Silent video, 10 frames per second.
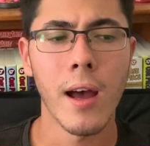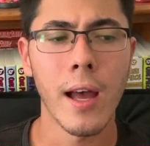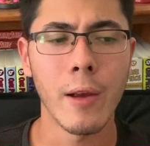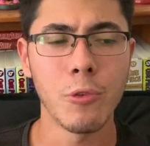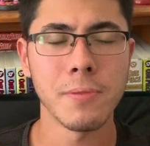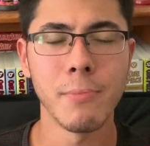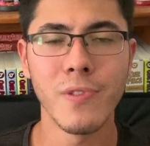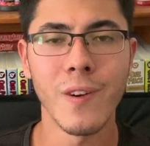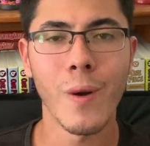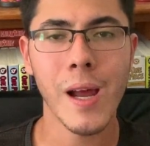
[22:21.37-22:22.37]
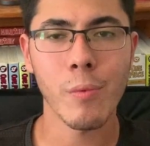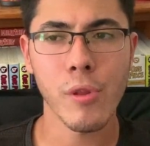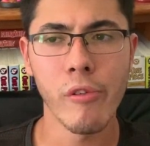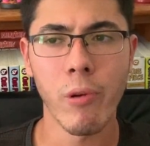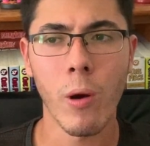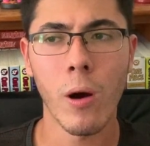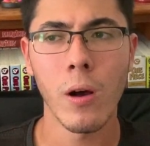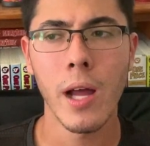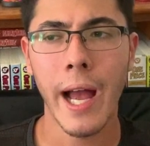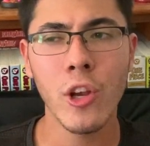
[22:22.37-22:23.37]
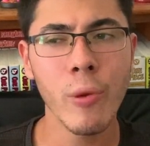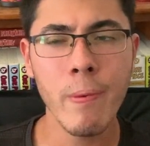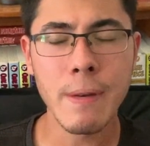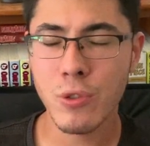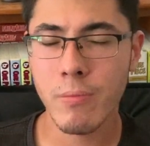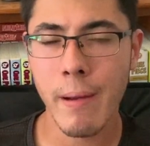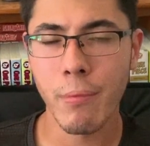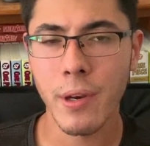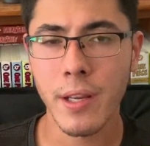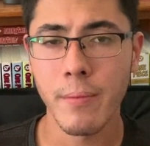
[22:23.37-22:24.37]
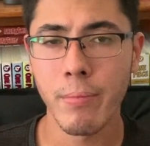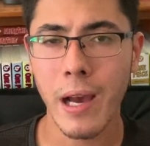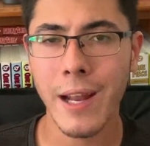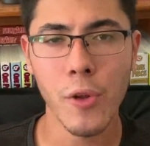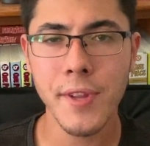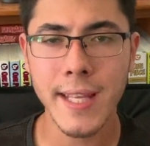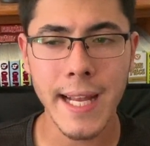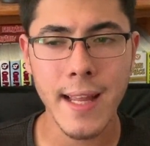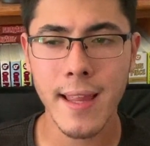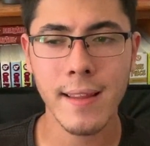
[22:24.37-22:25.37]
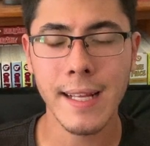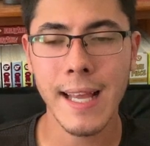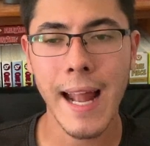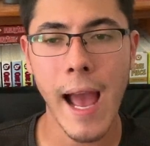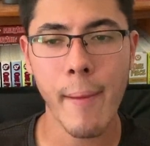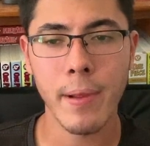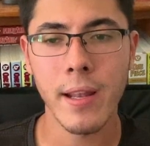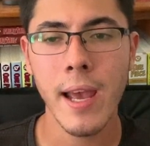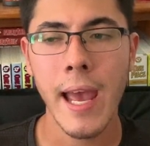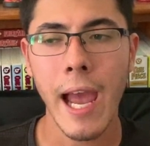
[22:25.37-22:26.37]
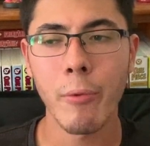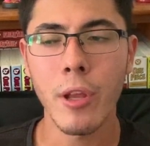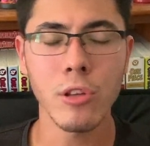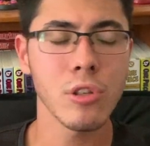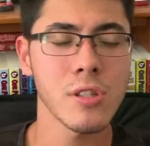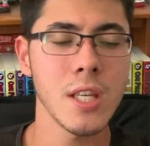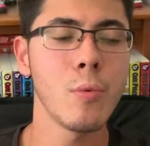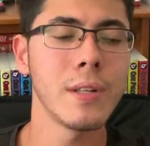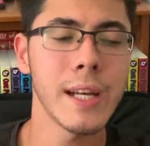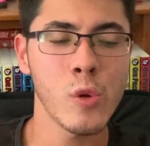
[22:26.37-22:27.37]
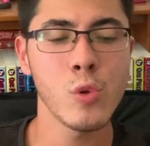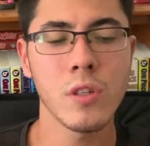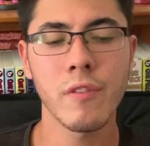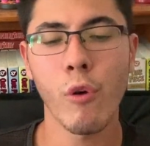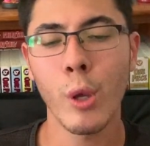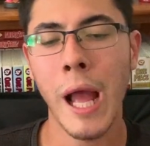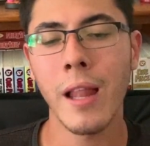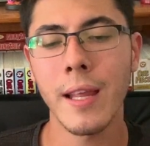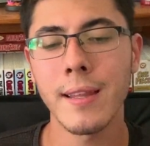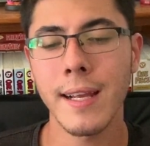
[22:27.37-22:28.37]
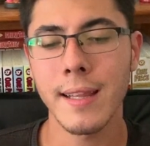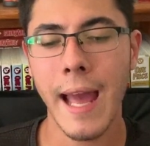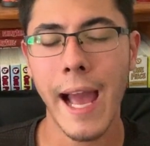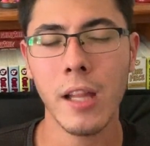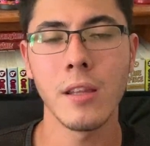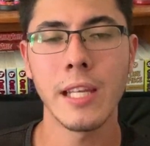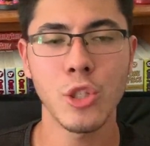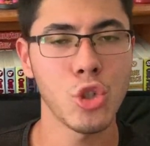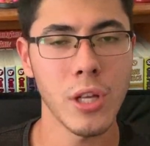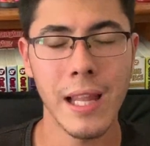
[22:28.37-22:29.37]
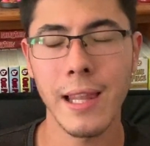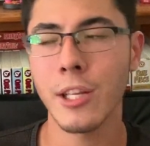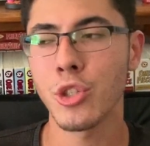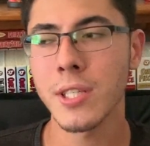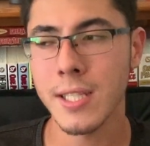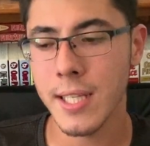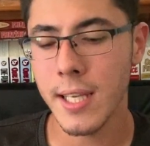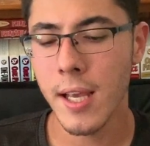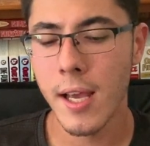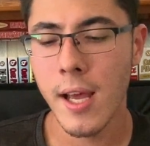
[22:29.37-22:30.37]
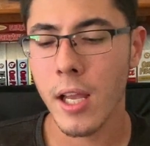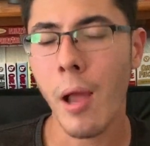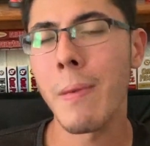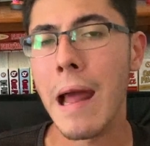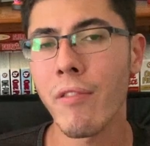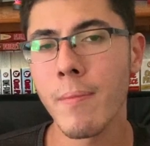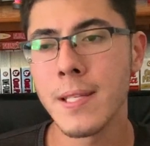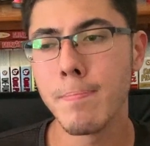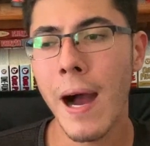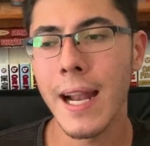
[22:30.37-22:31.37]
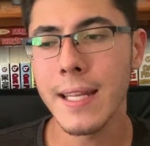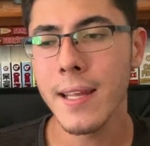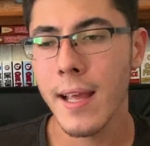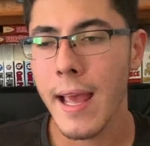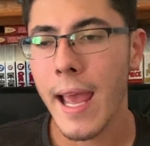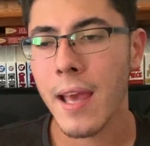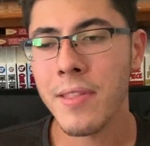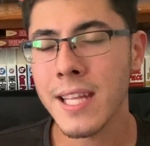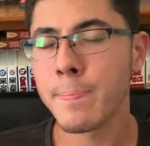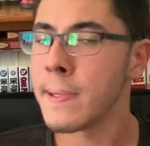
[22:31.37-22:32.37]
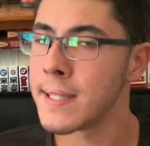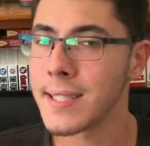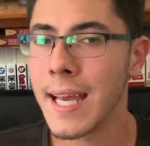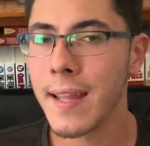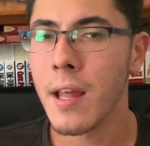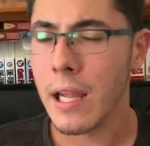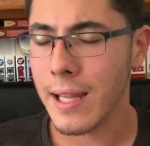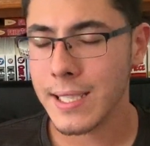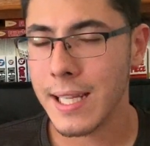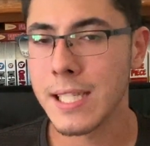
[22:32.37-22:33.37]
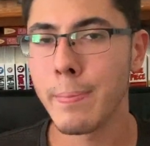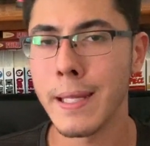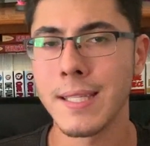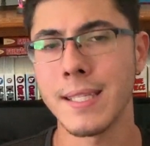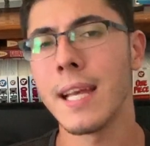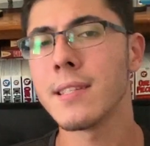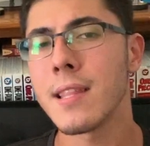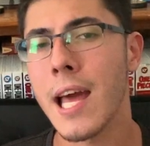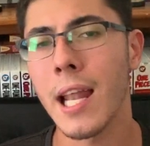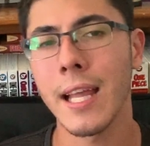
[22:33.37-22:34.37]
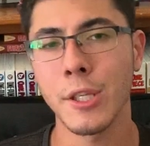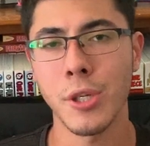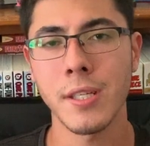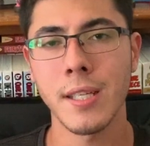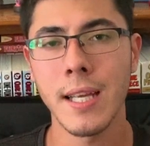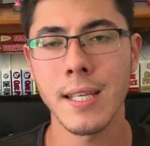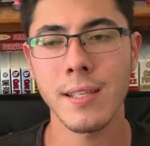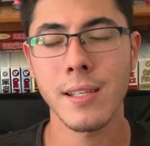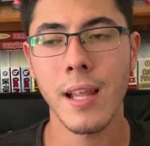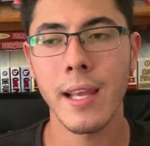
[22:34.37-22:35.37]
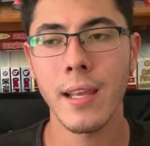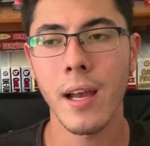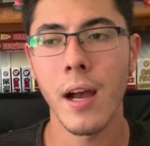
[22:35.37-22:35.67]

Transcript: and was moving around with Overhaul. I could be misremembering, but I don't think anything like that happened. And we also see when Deku uses full Caling, like the electricity coming out from his body. And that's been said, like, it's been said that electricity is like